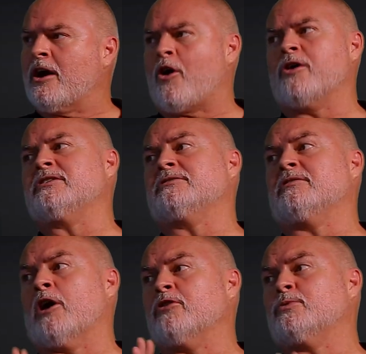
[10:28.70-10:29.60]
a contest
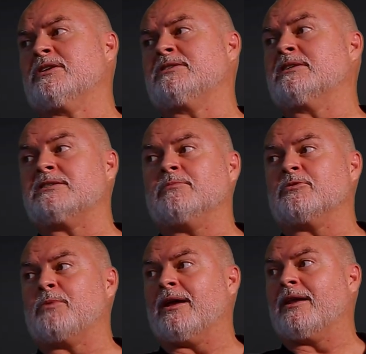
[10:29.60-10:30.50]
if those were the 6
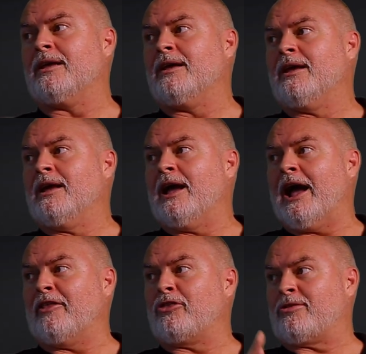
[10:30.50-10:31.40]
teams playing.
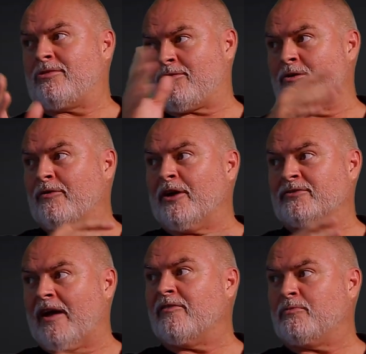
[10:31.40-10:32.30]
And 3 of
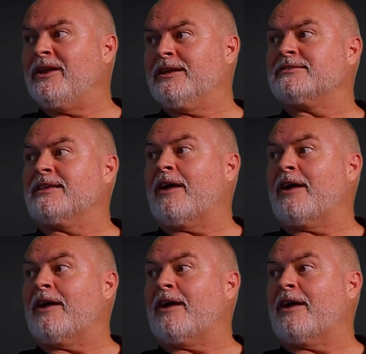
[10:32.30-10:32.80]
those games being in South